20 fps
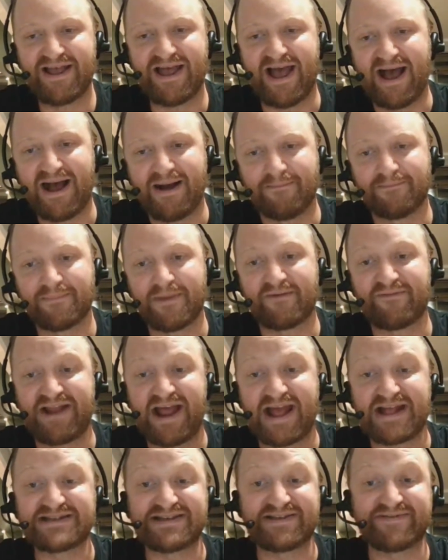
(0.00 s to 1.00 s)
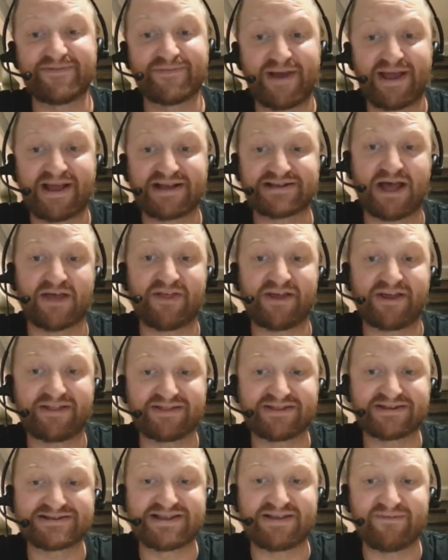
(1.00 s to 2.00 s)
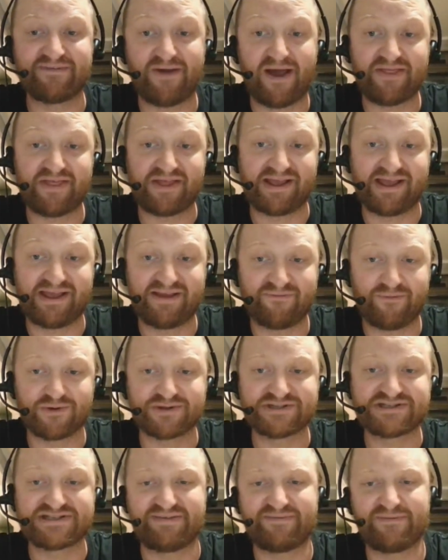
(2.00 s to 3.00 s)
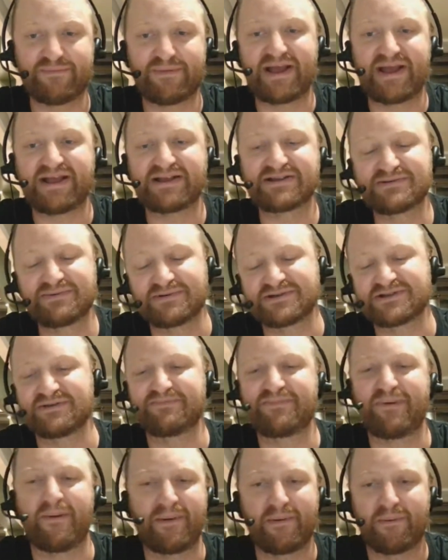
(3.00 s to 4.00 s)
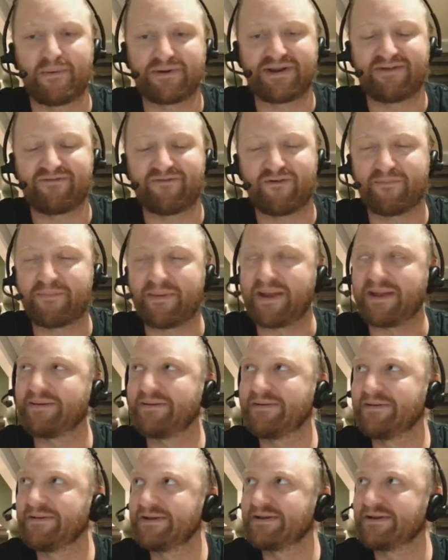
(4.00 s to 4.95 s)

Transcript: If it had 7 weeks, I think if it was 7 weeks, which it probably would never have been.